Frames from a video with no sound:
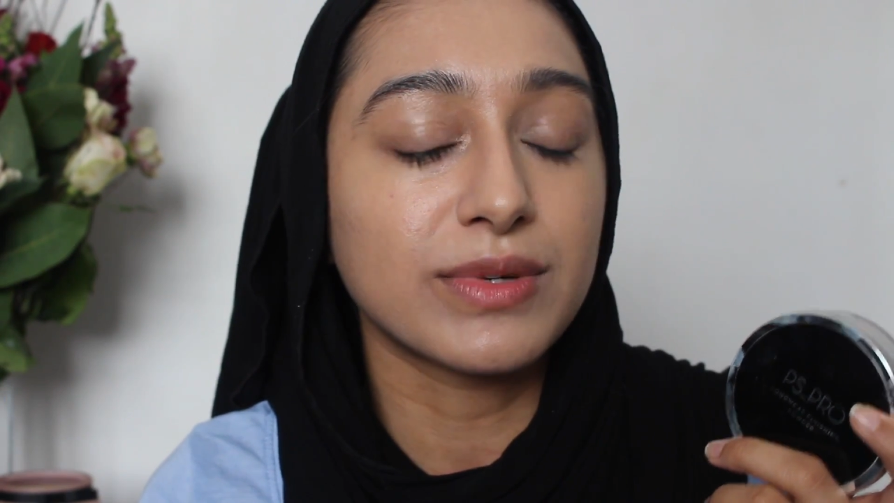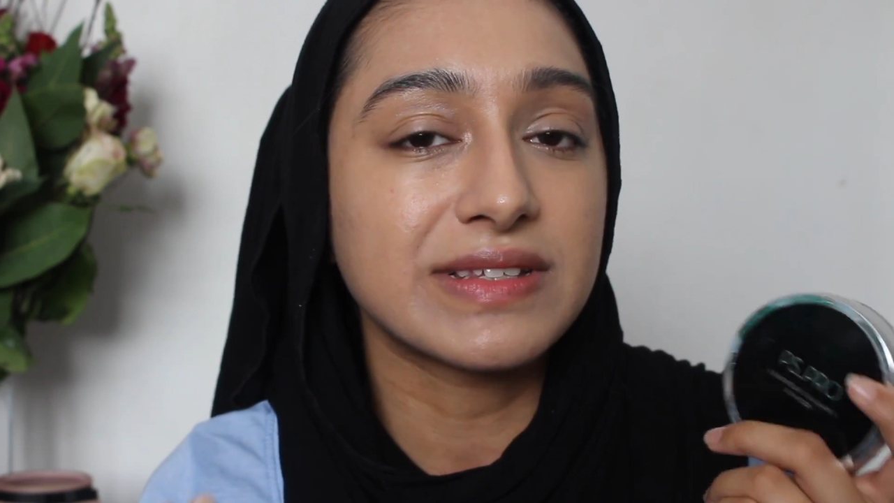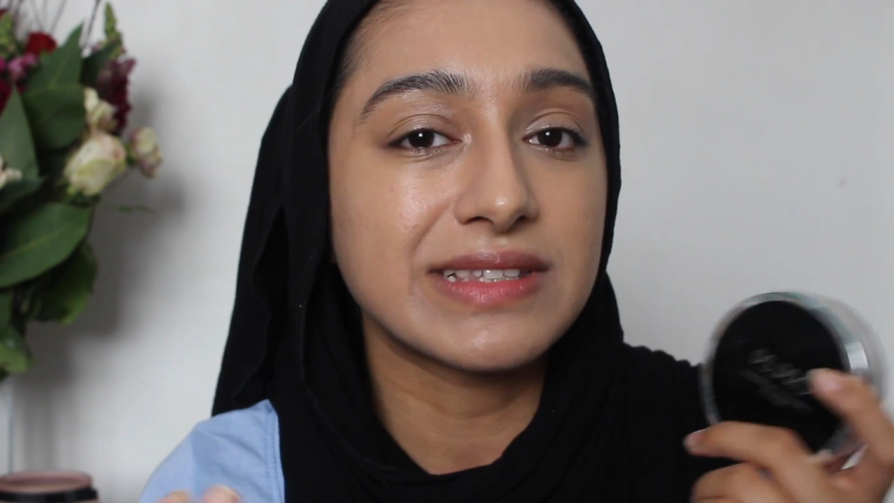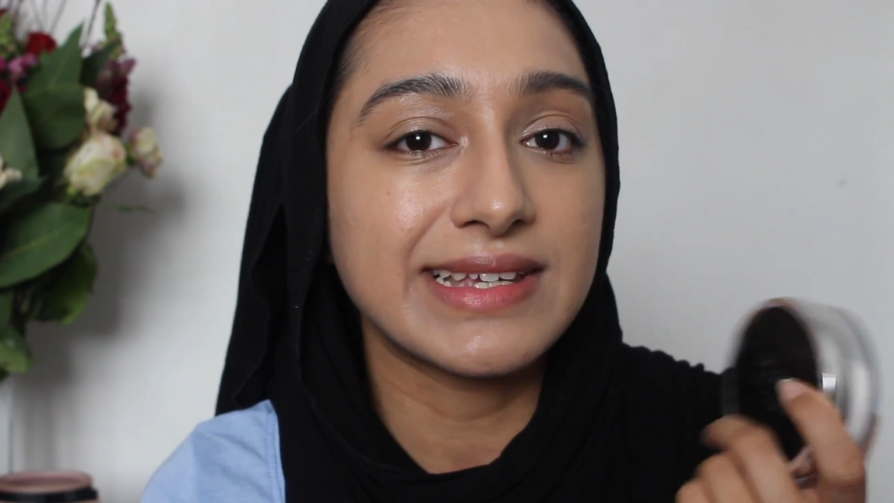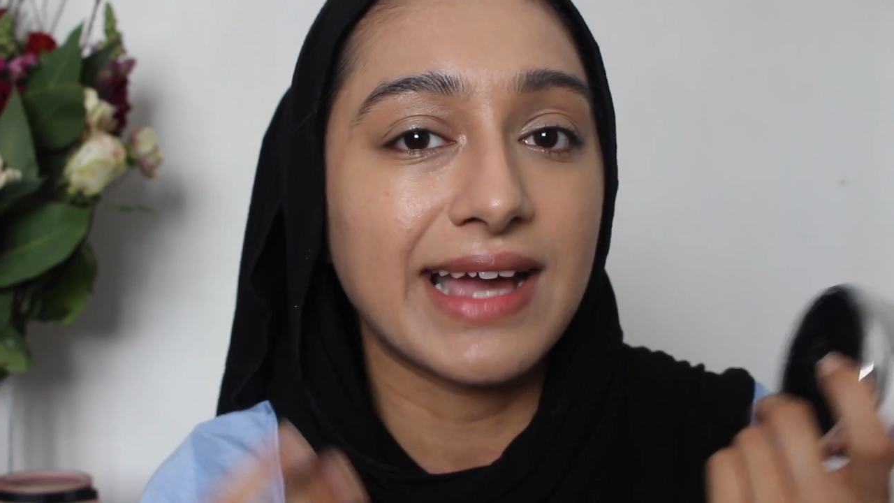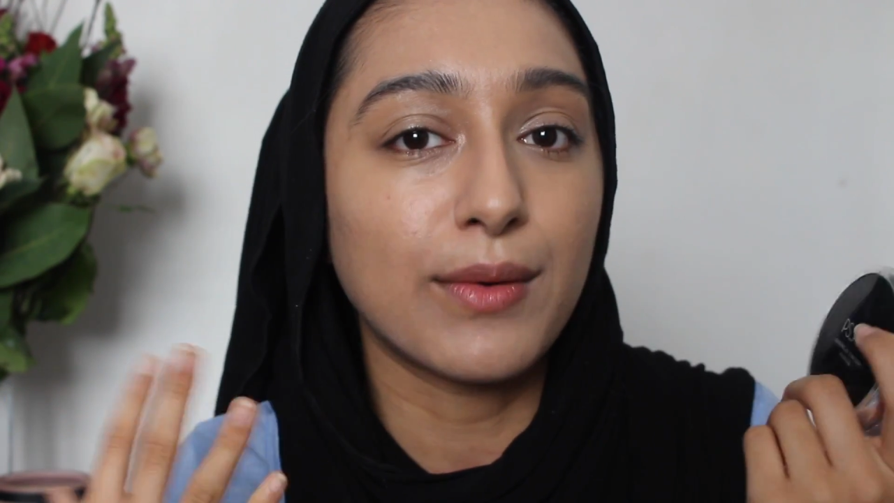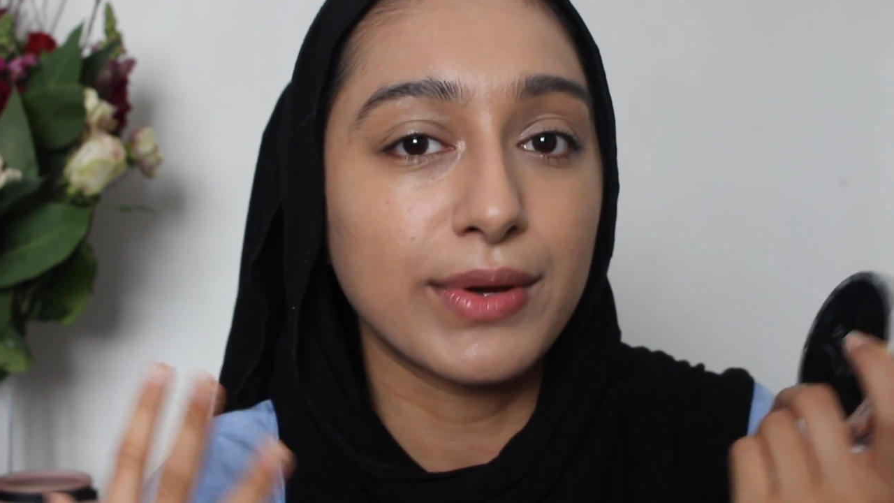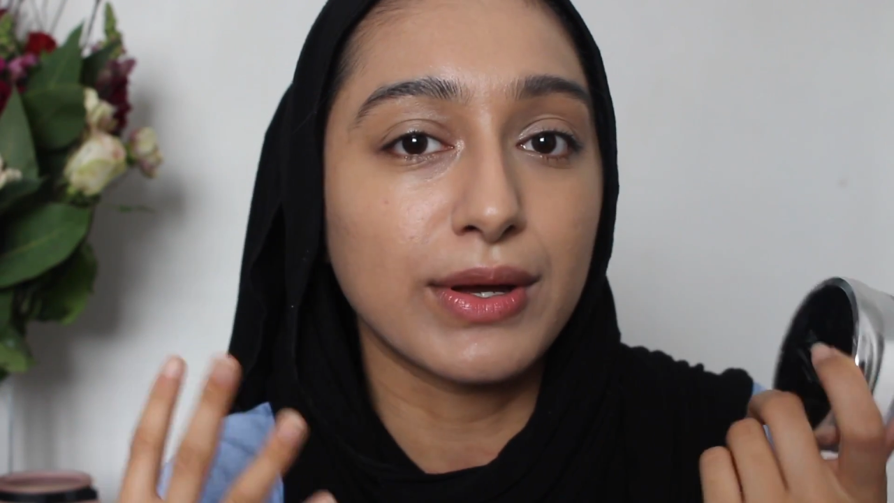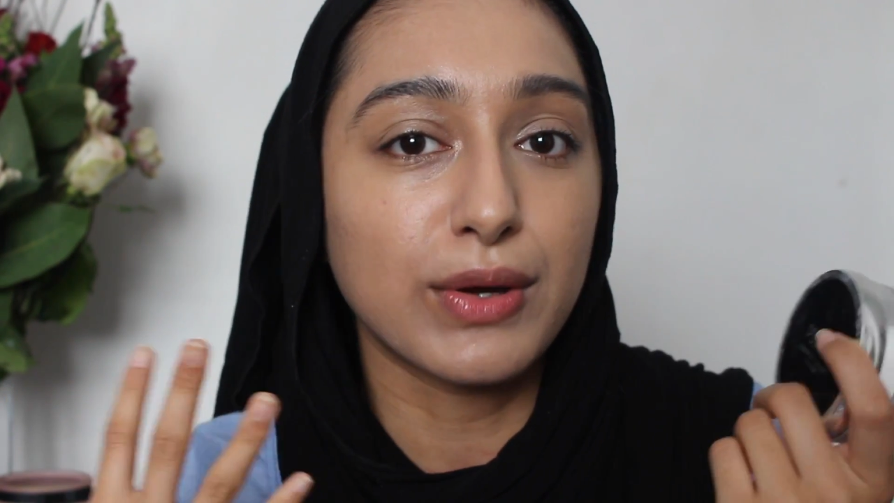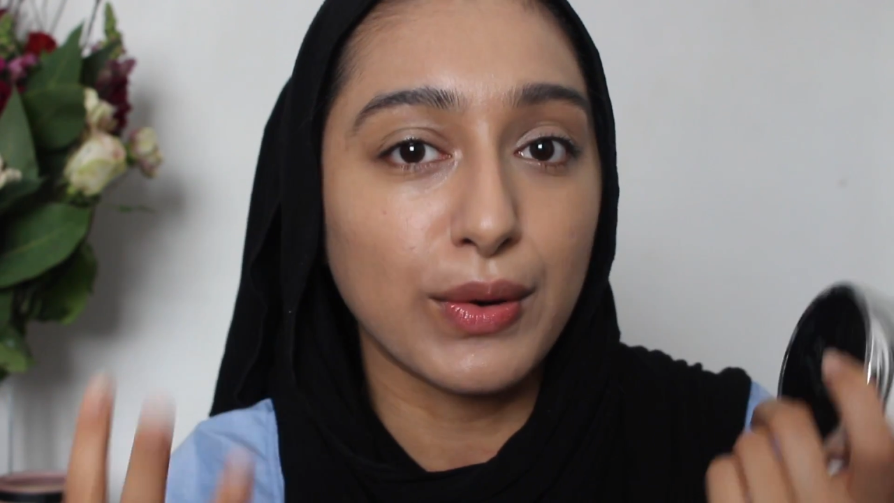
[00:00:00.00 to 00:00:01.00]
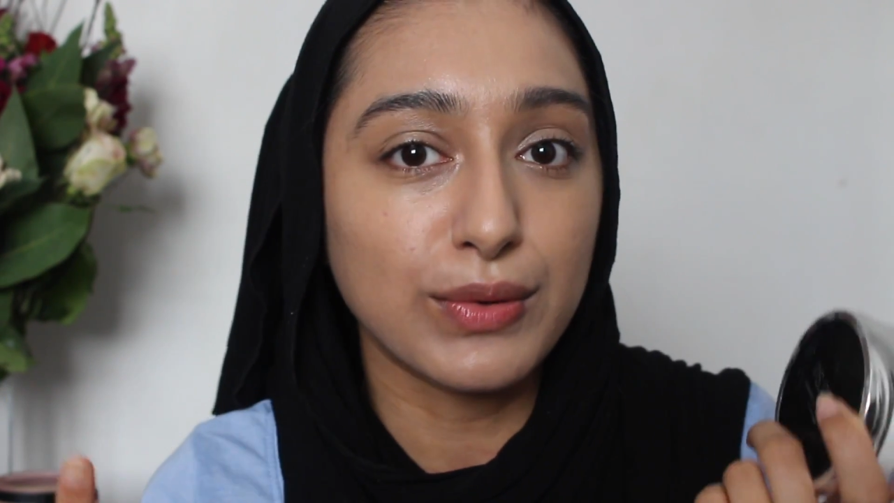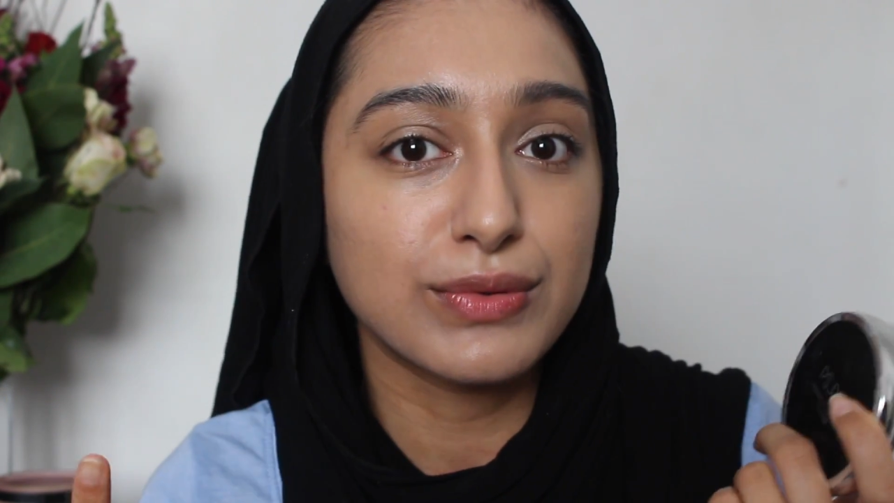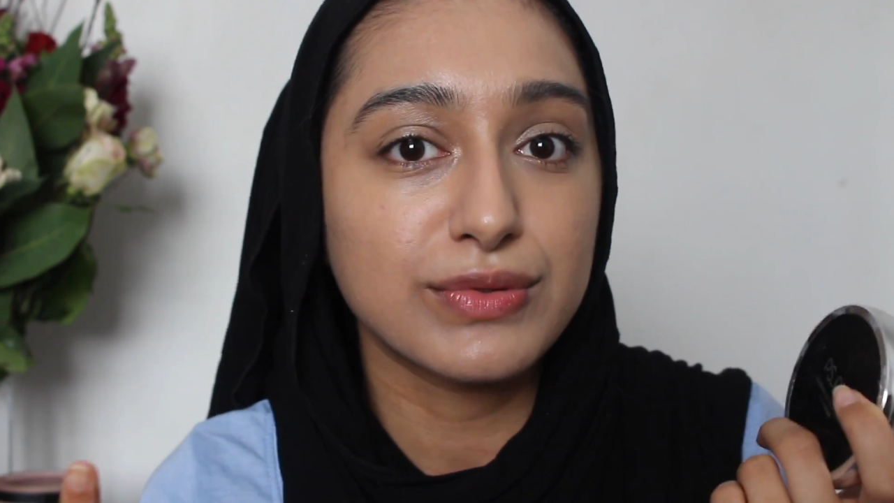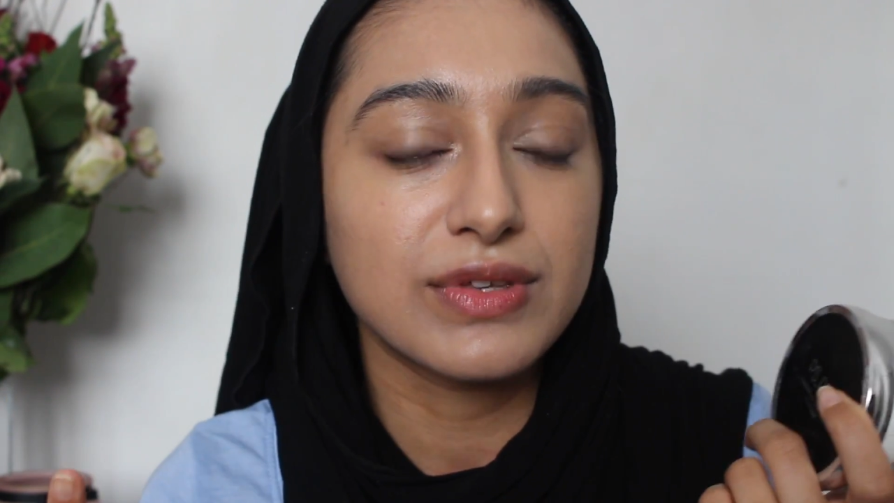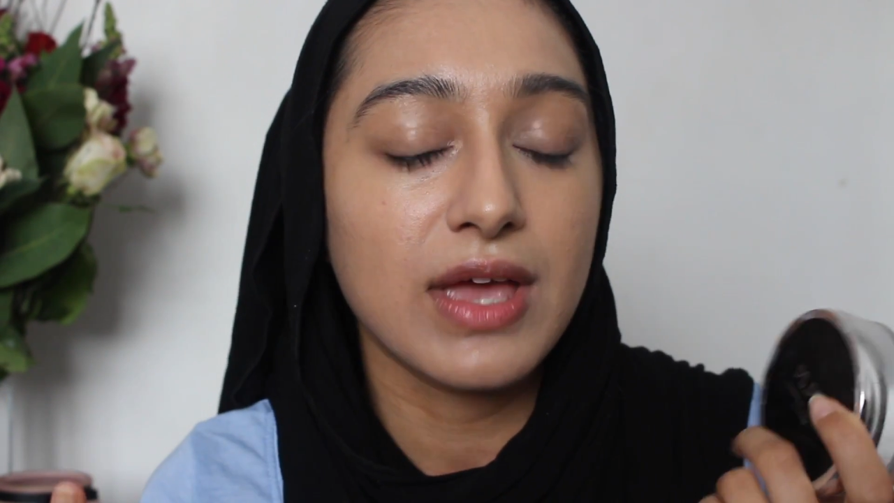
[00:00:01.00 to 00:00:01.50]
want to see how it
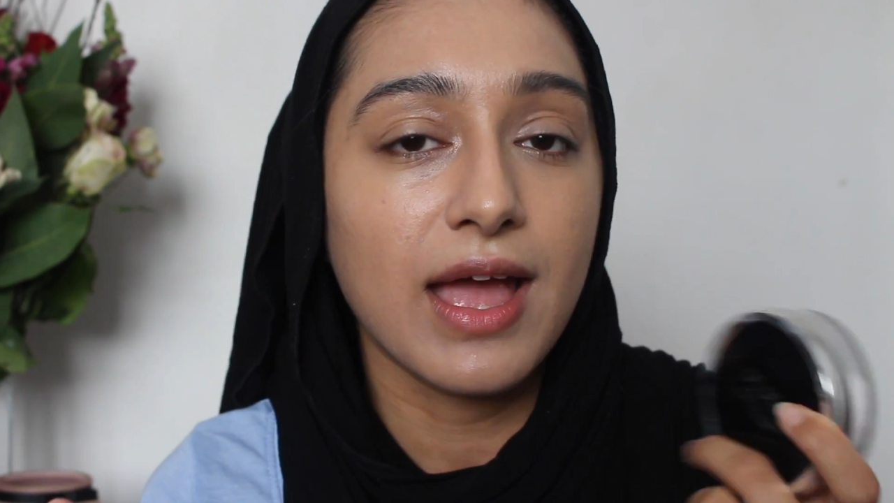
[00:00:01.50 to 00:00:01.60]
goes